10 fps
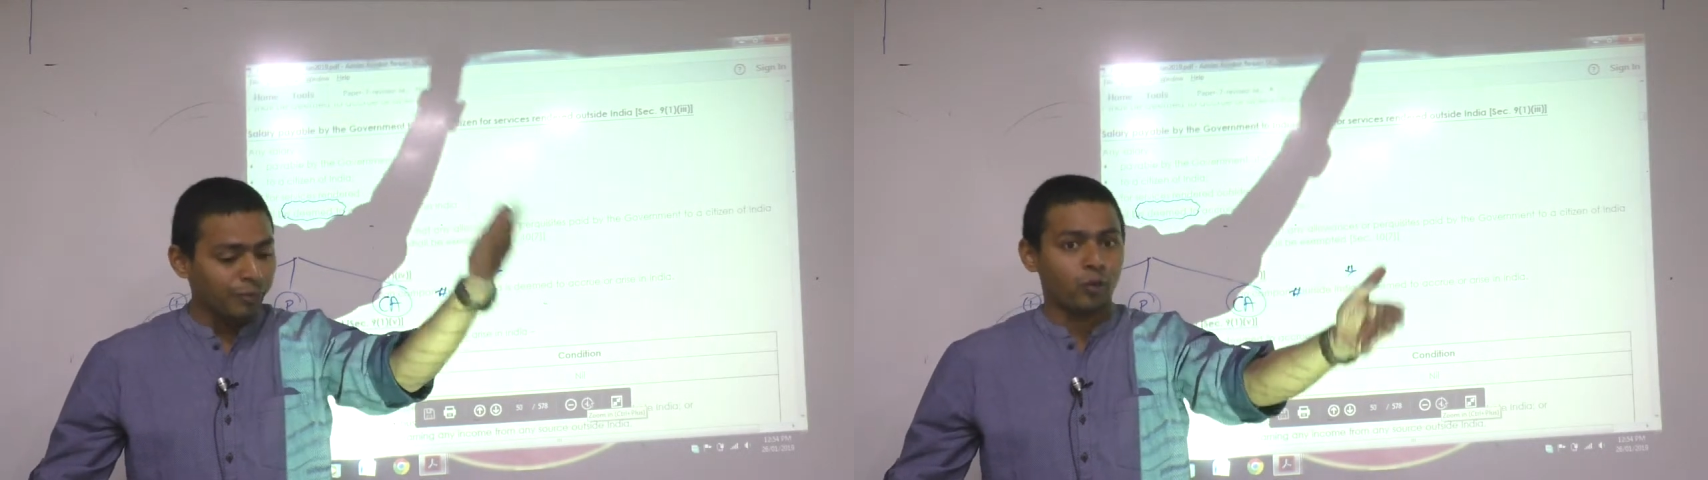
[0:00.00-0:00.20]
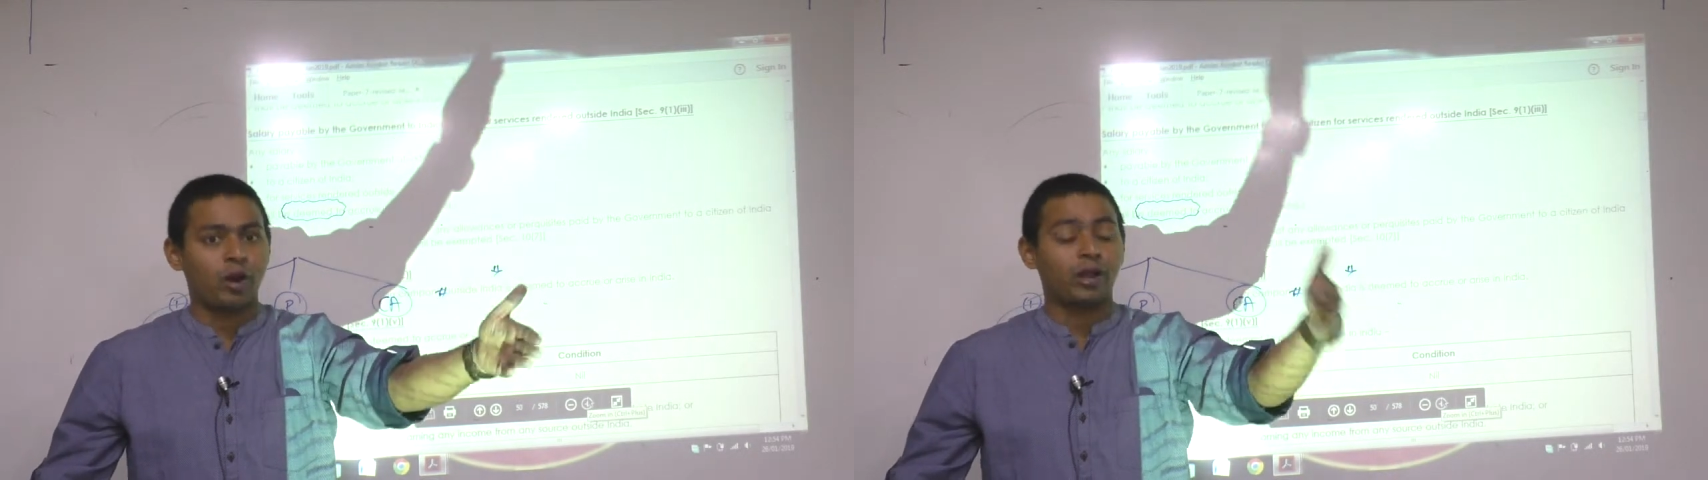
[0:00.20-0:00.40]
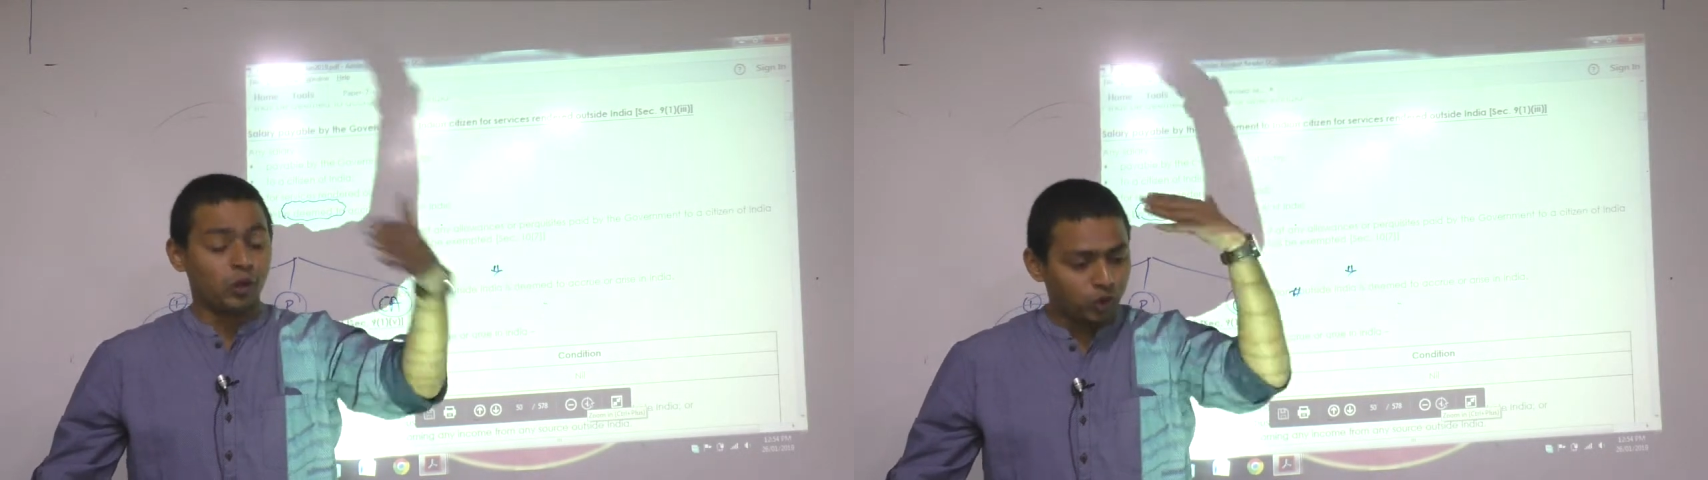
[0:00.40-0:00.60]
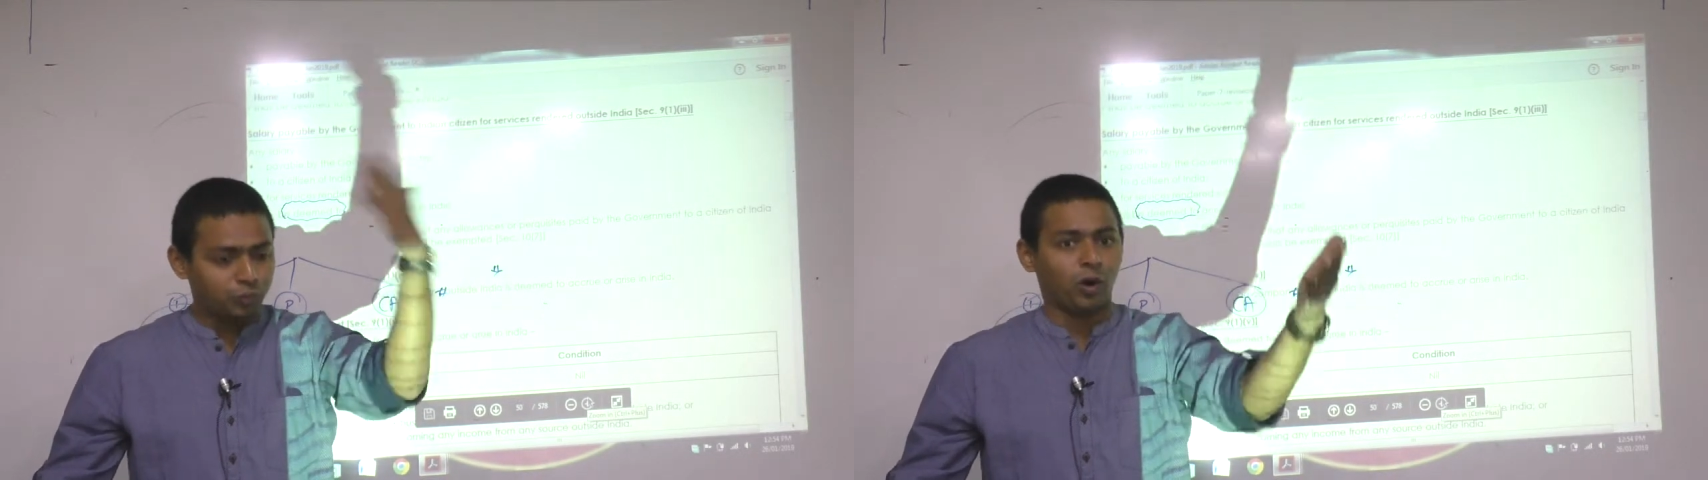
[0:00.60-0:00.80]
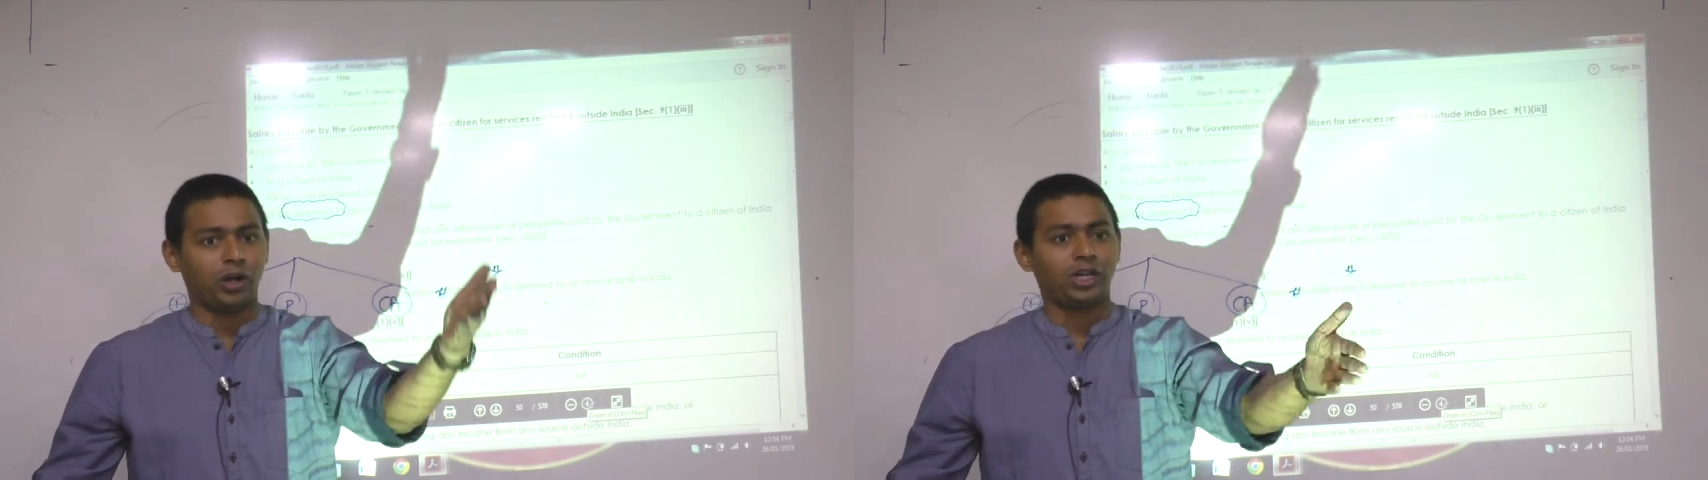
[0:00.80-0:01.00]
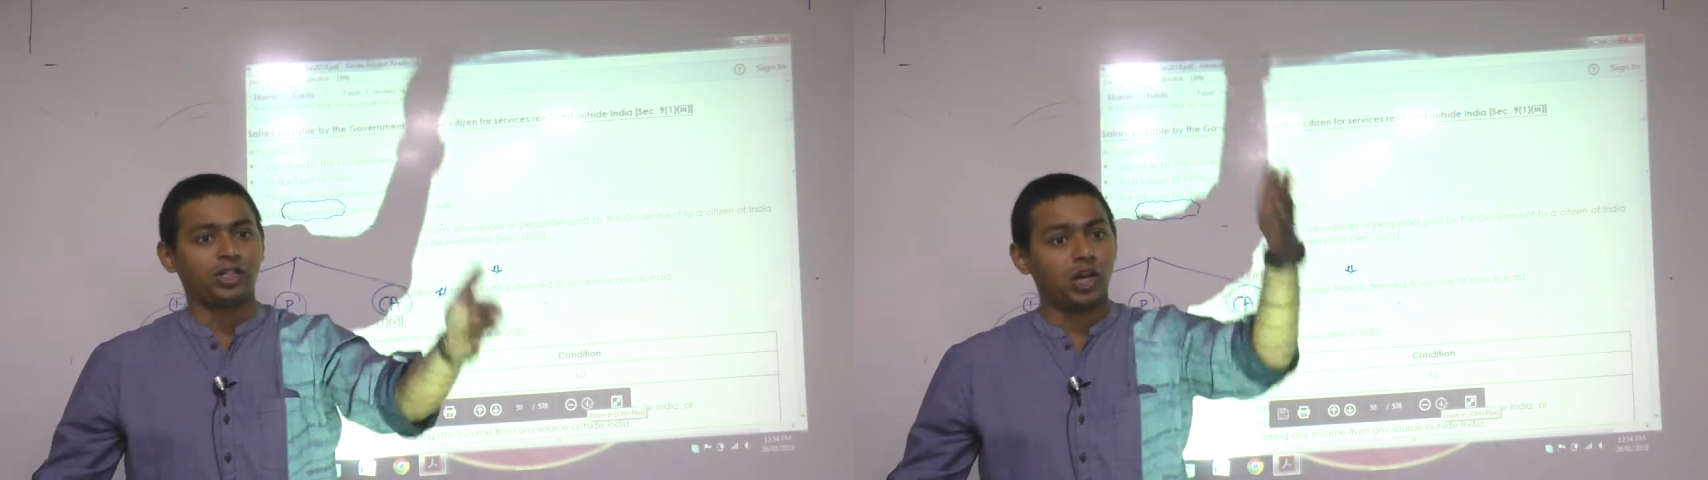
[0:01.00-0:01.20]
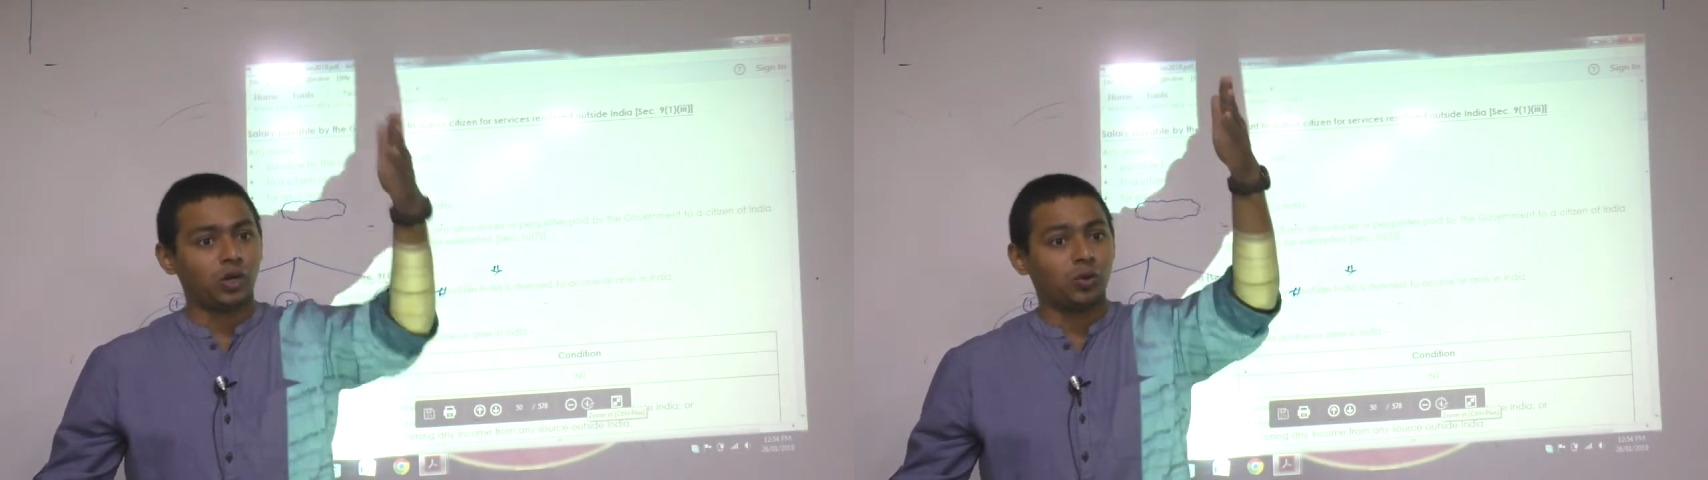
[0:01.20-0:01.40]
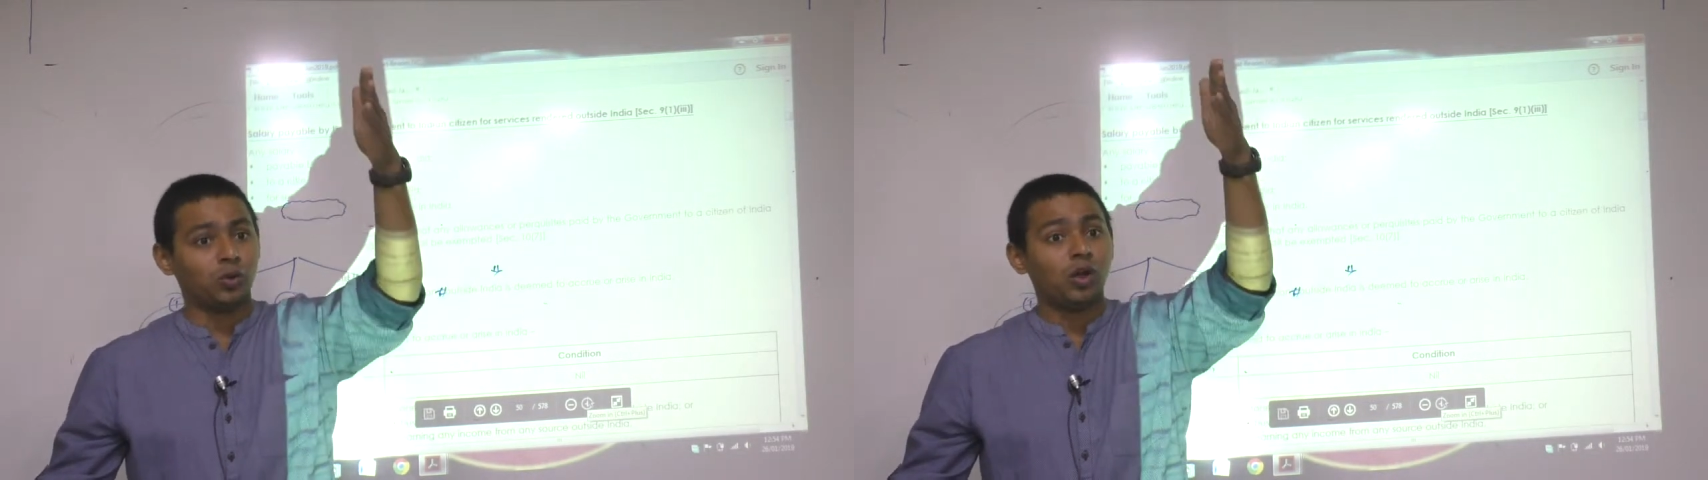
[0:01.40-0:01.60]
provide huge protection
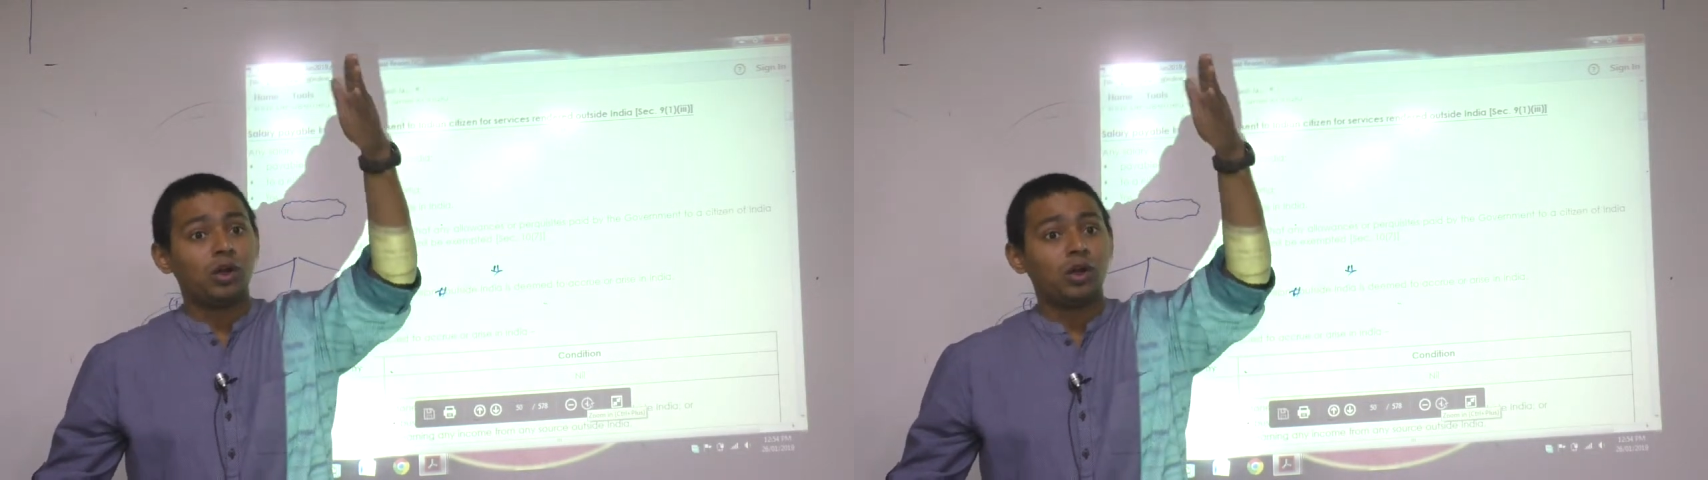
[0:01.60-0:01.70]
to